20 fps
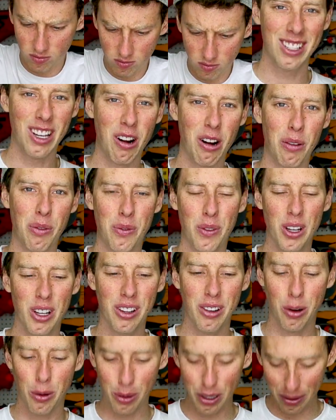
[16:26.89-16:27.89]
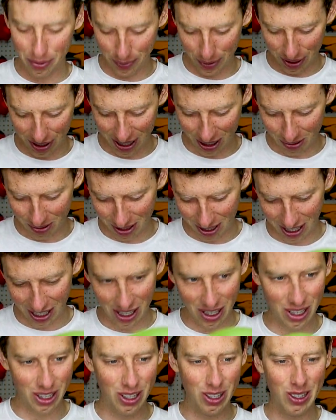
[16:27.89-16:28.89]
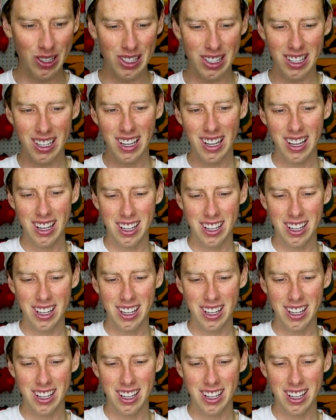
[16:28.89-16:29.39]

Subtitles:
So to refill this with the ooze,